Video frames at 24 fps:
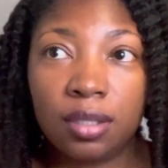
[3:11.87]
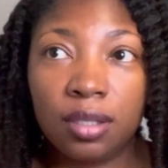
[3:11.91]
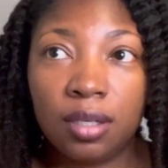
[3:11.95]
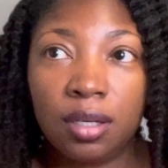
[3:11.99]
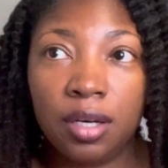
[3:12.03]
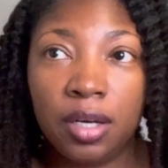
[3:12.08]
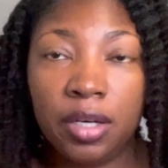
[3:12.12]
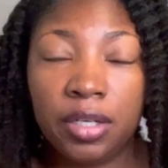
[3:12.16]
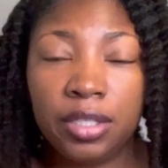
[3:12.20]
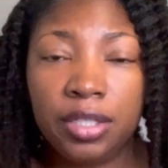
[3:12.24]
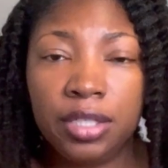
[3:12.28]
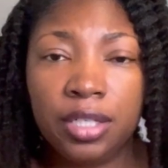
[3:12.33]

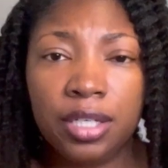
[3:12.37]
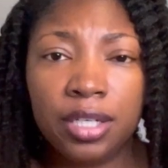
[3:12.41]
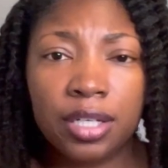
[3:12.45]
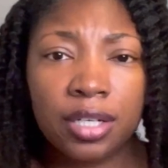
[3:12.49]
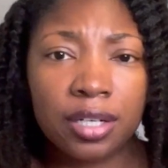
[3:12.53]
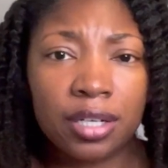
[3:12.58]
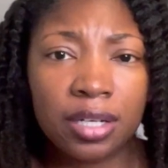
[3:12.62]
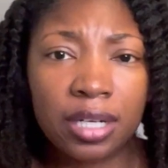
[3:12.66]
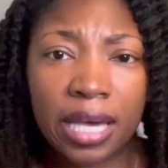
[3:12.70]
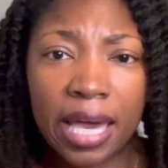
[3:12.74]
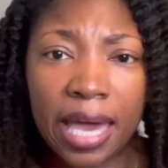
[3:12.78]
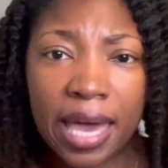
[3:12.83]
a
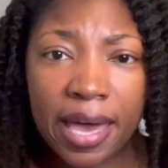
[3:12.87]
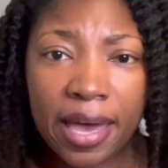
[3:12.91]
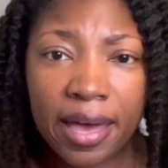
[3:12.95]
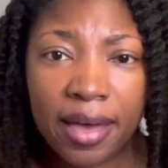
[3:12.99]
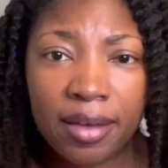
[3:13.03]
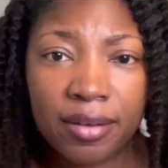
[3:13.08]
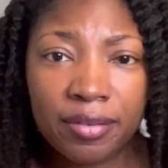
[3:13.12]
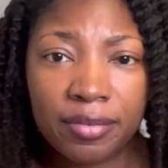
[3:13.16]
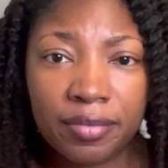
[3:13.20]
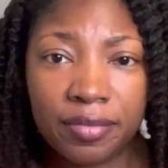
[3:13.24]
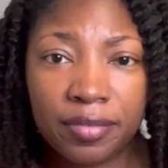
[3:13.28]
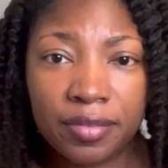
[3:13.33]
year and a
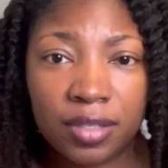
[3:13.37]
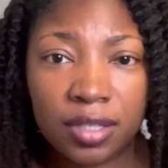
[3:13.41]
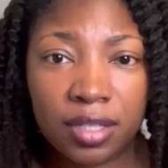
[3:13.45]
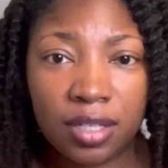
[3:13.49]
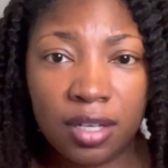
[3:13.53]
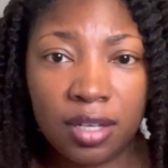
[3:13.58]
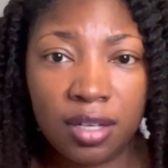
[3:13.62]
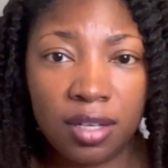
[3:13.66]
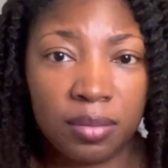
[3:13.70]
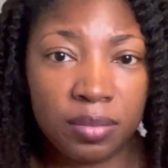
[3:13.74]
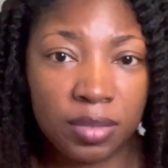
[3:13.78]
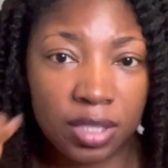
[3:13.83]
half.
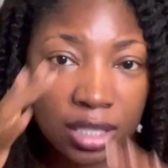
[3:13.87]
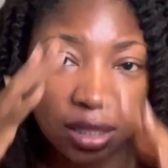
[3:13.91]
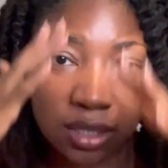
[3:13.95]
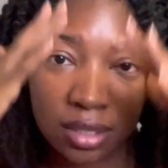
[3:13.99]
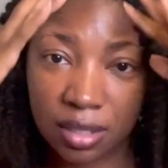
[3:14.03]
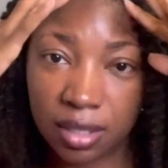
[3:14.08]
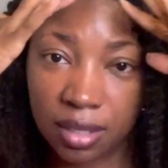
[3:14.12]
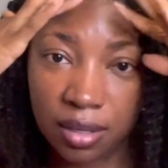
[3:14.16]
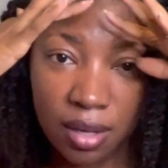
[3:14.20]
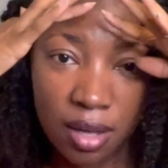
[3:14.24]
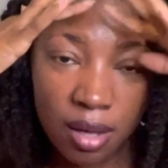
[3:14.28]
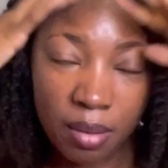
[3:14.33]
Just
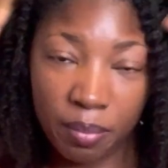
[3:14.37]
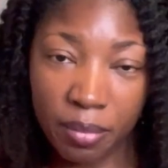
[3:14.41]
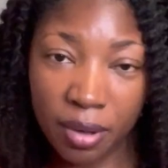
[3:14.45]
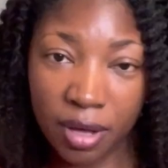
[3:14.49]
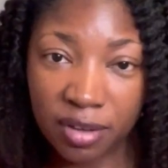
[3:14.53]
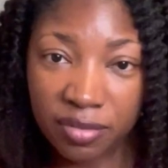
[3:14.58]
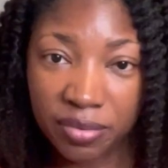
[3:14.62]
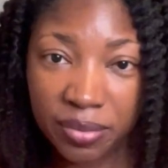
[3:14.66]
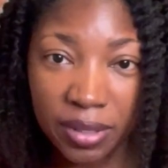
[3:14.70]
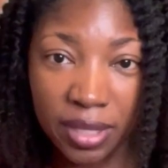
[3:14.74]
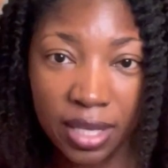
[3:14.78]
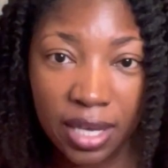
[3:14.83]
a
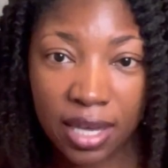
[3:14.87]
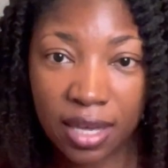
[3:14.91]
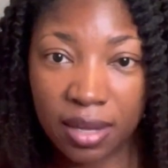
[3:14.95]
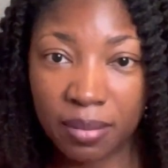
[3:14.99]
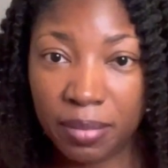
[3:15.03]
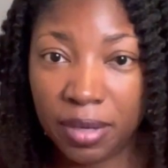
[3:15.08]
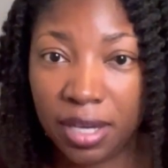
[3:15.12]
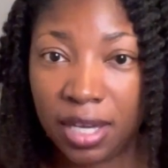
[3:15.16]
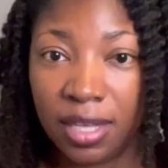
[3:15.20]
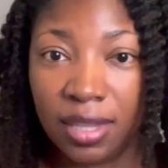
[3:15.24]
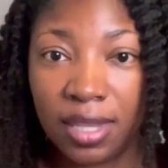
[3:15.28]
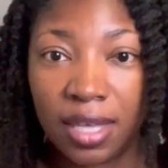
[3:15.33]
puff with a
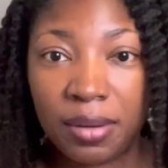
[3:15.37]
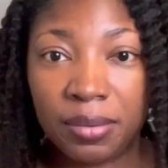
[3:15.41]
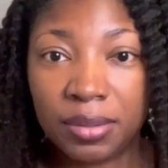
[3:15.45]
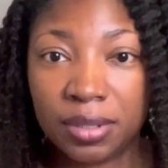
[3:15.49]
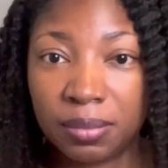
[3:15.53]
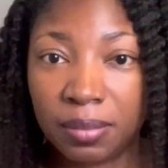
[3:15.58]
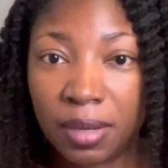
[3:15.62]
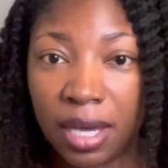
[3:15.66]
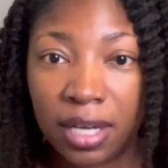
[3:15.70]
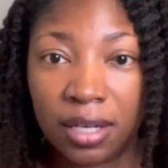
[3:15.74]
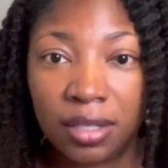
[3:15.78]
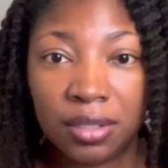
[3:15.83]
headband. That was
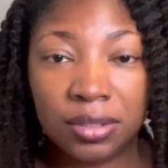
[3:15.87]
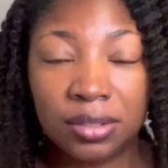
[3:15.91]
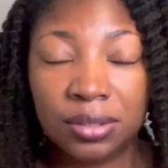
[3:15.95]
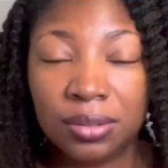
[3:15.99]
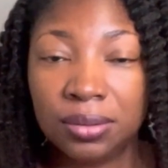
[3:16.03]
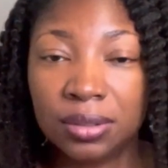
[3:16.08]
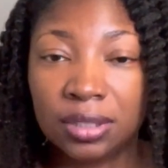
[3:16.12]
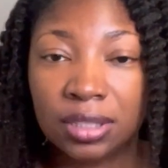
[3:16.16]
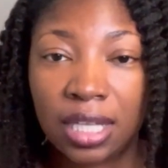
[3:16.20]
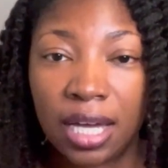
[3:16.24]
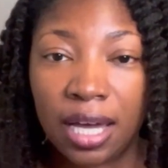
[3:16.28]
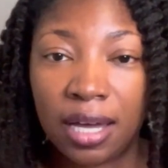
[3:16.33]
my go-to
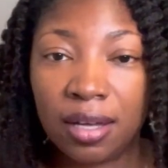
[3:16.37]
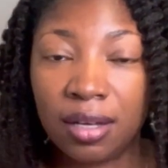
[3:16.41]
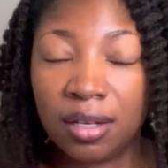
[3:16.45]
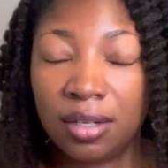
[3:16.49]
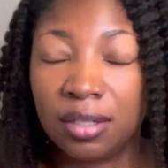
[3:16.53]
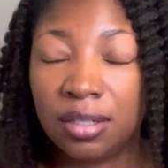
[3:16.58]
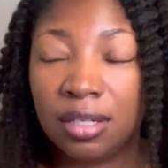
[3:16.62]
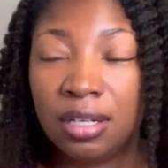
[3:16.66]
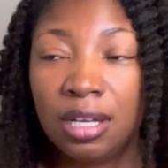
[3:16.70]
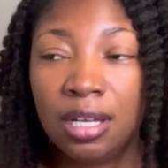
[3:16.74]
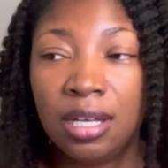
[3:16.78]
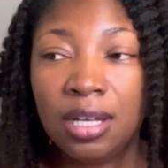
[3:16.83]

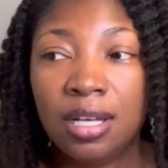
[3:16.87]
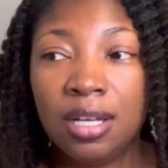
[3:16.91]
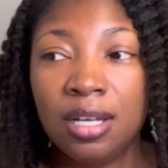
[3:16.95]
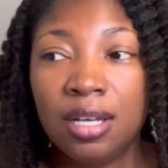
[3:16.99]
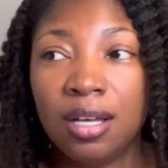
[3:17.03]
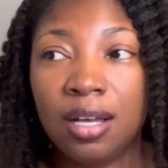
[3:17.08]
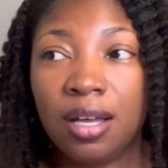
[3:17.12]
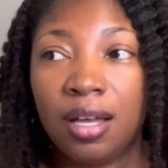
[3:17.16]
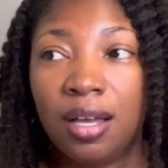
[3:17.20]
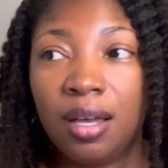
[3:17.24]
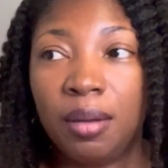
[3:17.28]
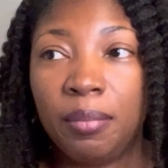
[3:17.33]
style
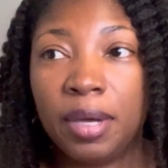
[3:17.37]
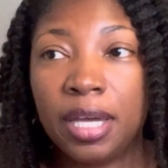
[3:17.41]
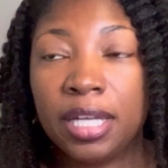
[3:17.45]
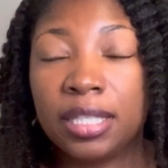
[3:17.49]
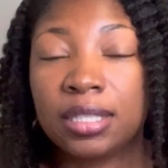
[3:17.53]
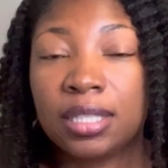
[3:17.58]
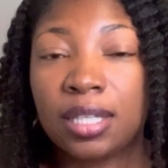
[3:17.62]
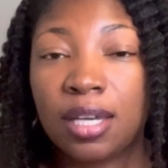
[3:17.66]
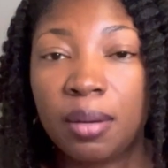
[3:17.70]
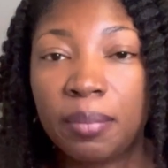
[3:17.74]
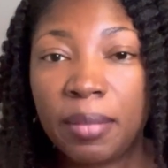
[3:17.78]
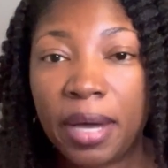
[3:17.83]

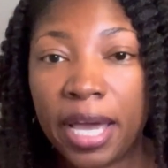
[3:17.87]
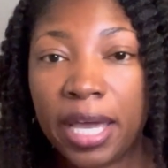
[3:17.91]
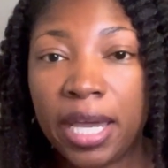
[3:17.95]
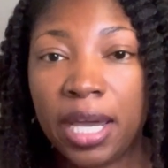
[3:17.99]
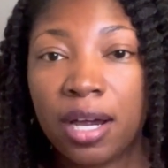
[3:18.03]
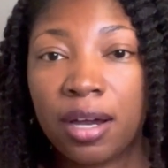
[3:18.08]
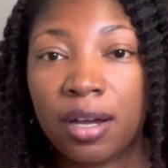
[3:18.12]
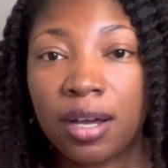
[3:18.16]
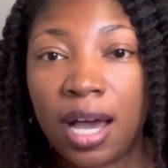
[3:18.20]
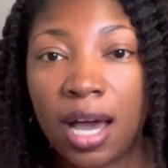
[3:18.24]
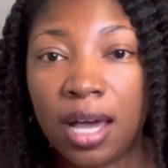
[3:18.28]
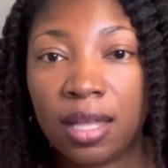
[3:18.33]
until my
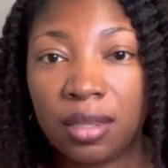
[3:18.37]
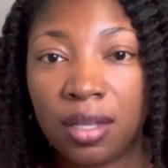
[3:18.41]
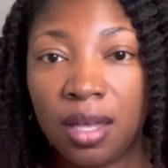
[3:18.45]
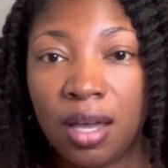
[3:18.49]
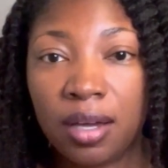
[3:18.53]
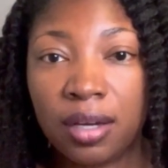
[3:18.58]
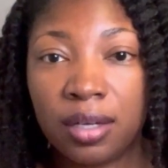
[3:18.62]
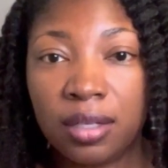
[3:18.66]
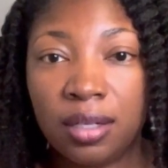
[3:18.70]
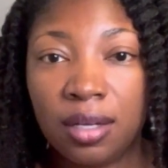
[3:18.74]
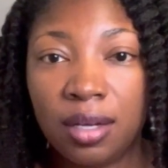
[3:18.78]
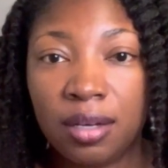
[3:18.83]
hair got
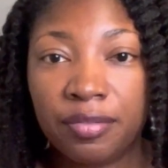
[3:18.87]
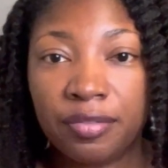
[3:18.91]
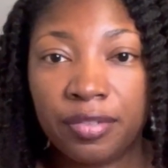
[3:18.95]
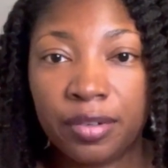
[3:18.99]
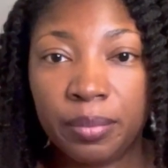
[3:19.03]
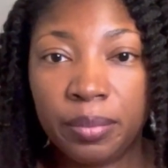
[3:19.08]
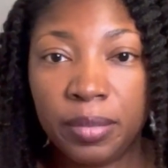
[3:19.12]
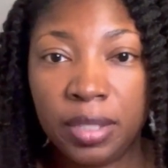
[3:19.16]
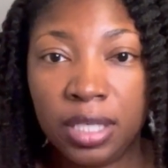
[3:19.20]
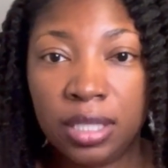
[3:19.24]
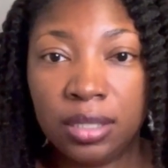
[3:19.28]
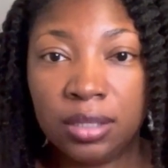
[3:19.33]
long enough for
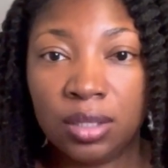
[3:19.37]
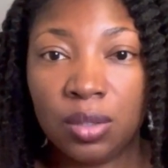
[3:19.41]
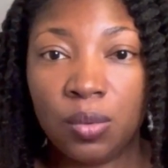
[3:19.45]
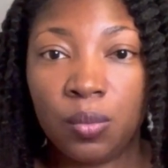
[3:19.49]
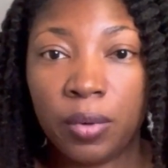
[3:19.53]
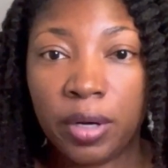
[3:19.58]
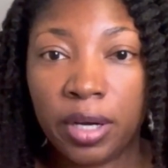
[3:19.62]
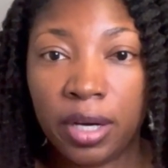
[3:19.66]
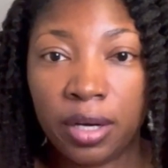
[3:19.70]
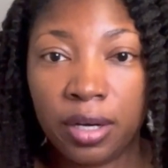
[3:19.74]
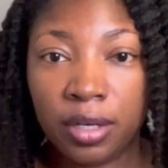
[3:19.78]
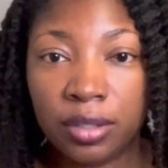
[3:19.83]
me to
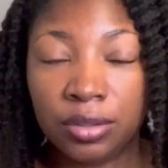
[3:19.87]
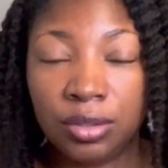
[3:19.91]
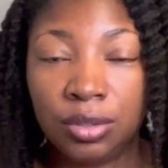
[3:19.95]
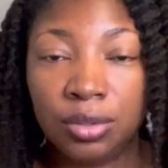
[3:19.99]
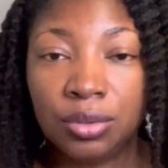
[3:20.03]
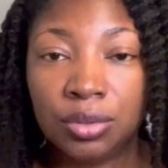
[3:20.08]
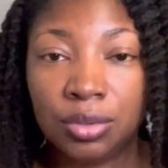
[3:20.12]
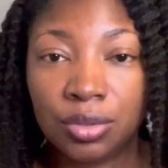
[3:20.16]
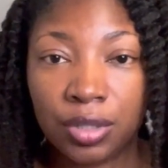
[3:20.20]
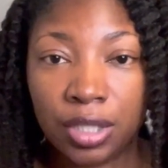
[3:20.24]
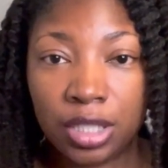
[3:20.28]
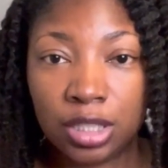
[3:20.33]
wear
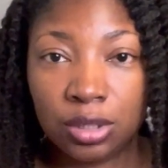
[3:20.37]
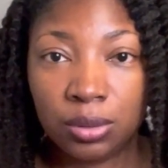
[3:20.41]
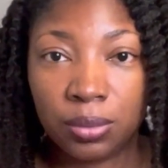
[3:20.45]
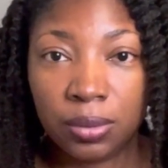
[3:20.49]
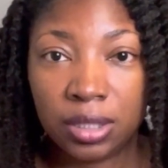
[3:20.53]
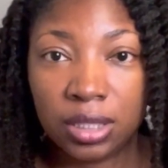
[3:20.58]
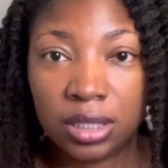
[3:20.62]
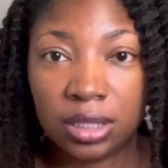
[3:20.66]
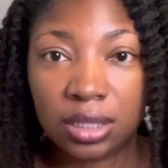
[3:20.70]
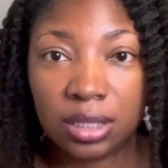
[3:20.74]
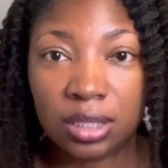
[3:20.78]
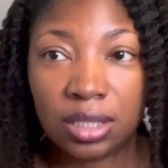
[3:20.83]
two-strand
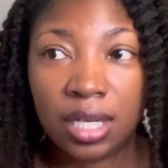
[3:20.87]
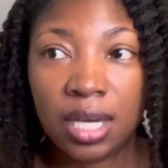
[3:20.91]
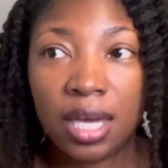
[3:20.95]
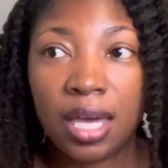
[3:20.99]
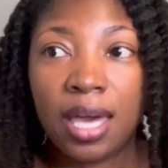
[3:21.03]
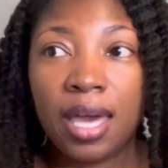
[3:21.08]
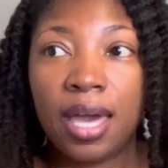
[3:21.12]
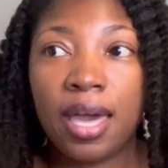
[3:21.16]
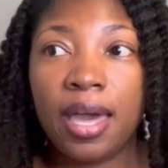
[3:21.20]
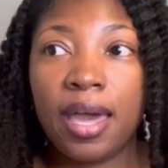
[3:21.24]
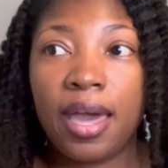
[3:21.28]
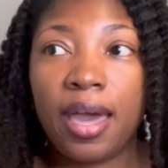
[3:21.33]
twists.
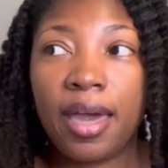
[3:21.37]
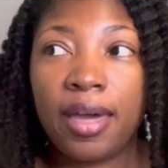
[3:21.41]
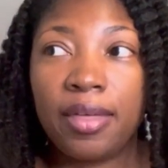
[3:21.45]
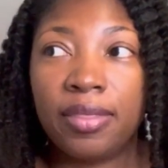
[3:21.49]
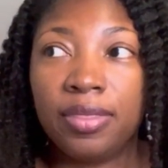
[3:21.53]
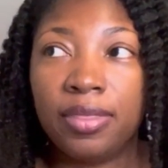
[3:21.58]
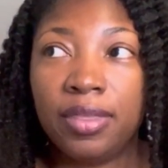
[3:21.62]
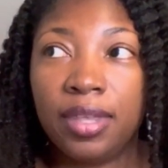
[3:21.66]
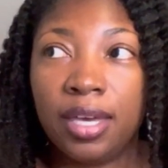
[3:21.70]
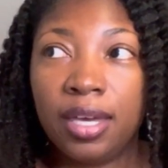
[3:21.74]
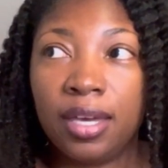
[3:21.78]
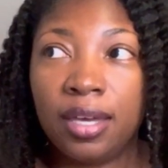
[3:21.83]

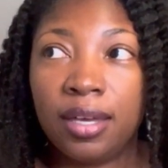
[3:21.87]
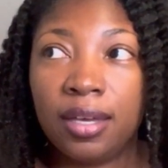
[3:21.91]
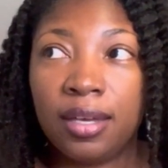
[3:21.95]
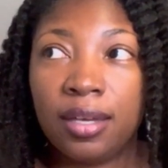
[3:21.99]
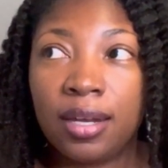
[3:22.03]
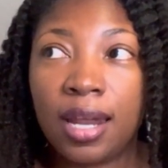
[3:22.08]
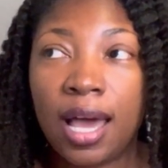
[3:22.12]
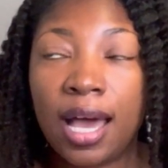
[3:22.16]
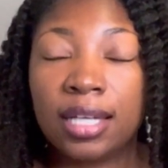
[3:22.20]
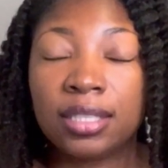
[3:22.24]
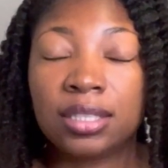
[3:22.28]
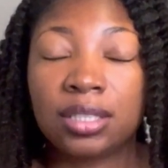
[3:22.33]
And then
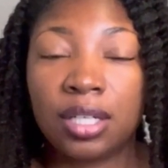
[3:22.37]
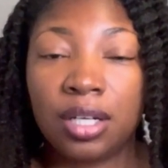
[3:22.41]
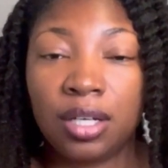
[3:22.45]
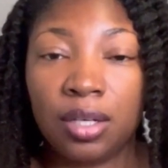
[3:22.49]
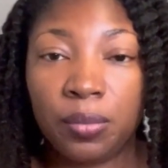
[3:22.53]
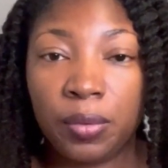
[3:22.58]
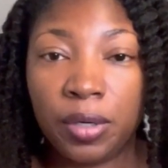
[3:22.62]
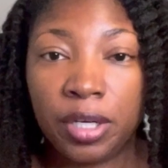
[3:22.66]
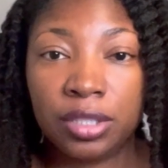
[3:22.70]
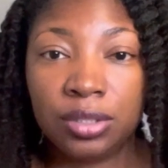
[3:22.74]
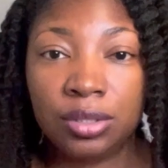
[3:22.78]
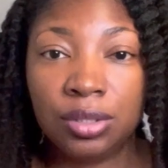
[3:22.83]
I started
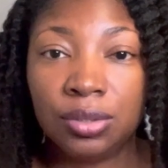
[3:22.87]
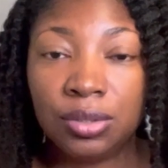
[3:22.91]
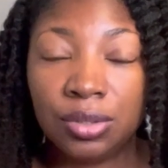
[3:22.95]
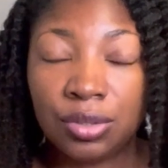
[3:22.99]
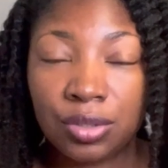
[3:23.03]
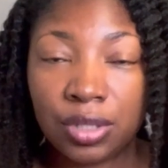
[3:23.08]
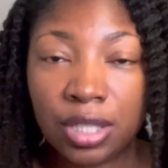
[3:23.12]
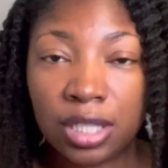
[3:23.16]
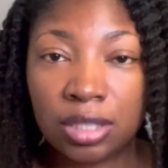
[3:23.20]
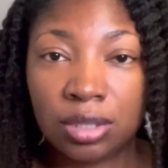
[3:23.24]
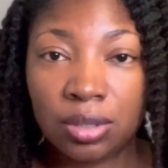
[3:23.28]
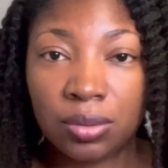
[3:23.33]
wearing
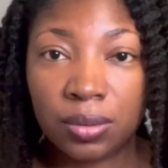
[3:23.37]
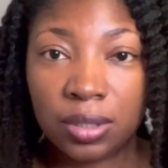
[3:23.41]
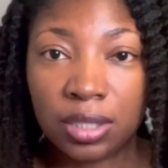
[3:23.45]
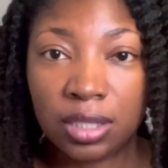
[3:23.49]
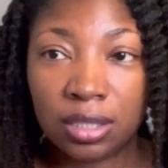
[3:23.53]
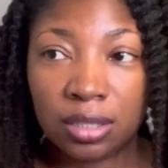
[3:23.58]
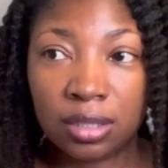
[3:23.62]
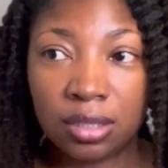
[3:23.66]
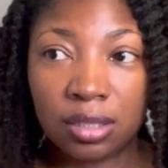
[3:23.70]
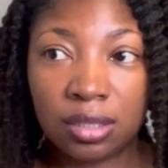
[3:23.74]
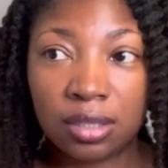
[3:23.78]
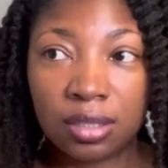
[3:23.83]
two-strand
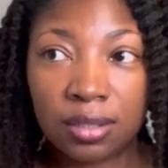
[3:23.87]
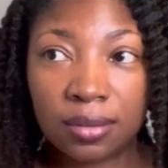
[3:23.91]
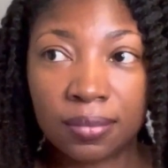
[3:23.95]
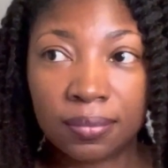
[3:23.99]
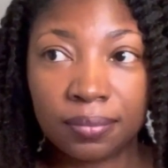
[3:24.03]
twists,